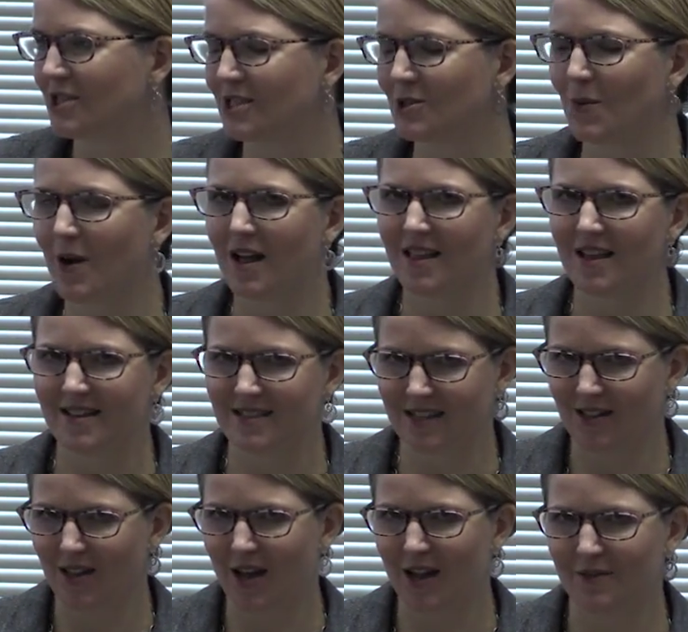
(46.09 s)
as well as
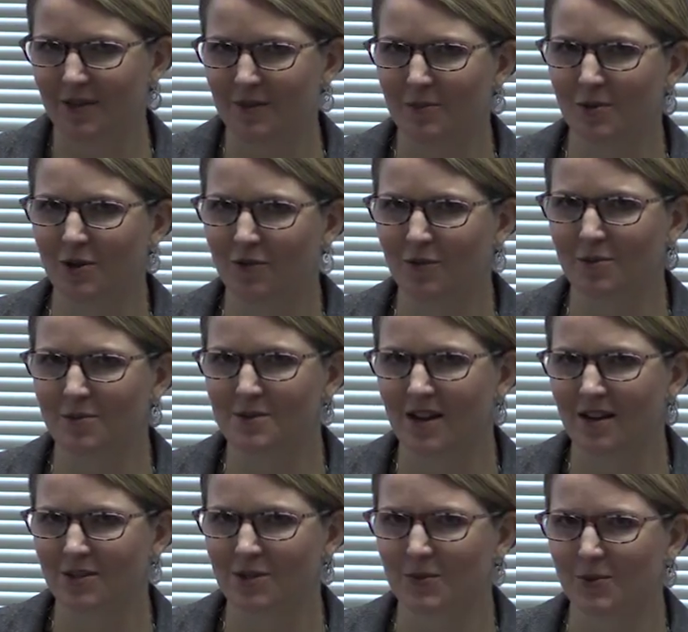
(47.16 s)
a lot of input from
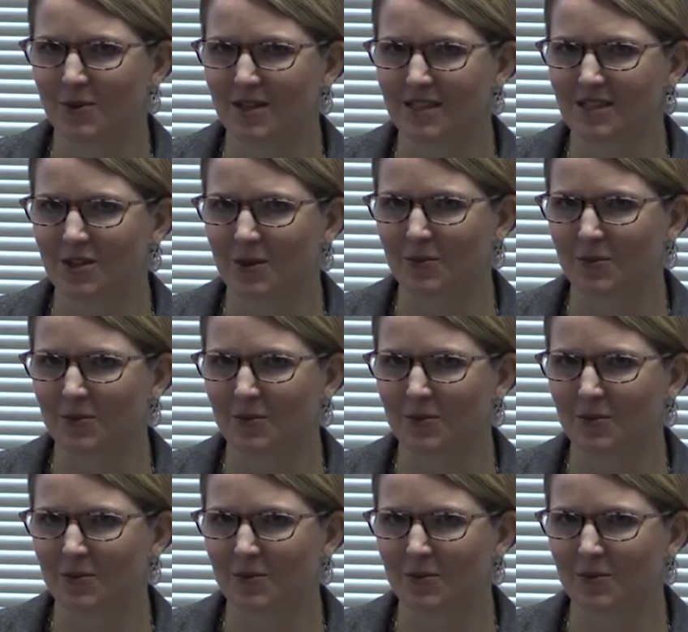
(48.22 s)
Dr. Fritz.